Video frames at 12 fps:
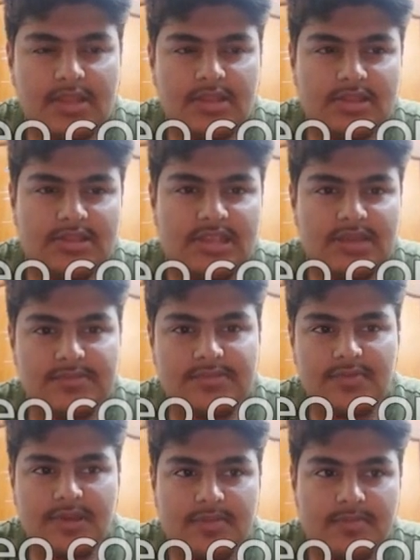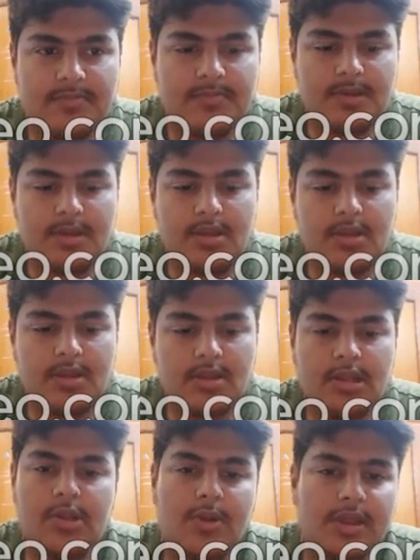the James Webb
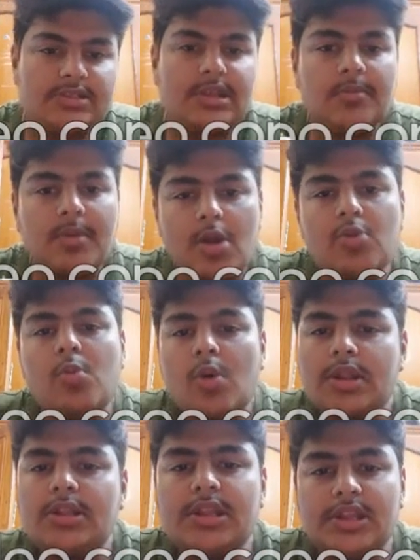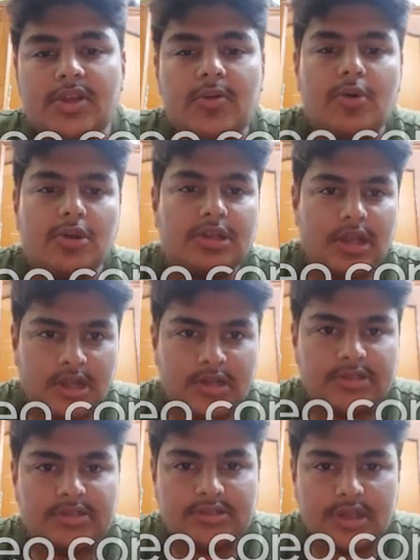requires about 1 kilowatt
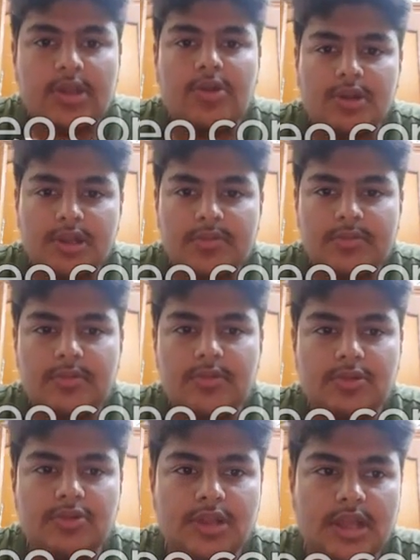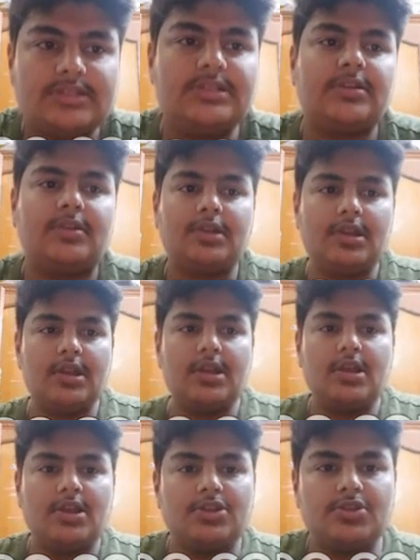hours according to NASA.
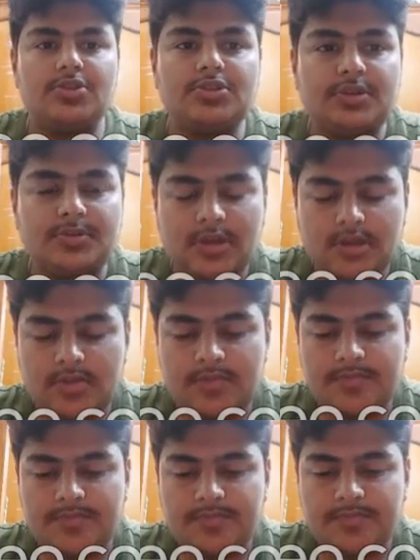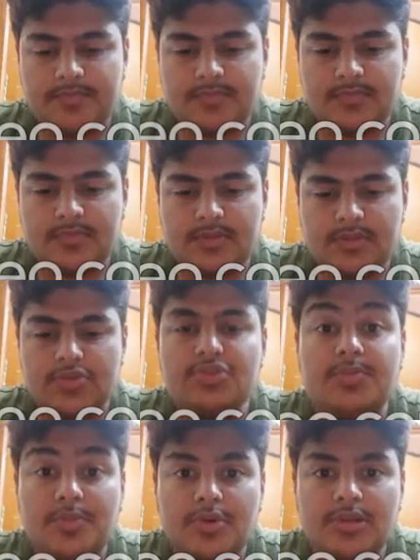So to
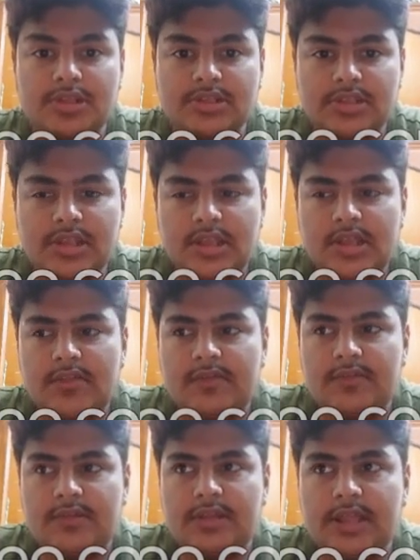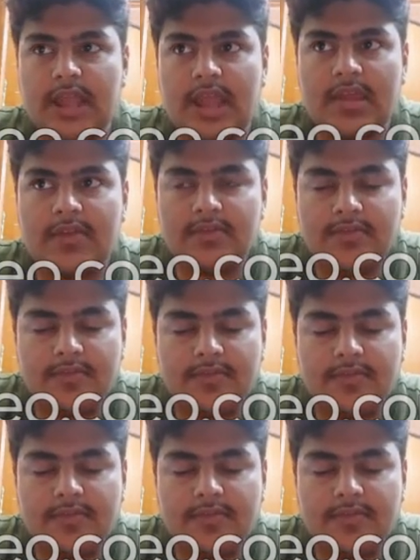support this, they have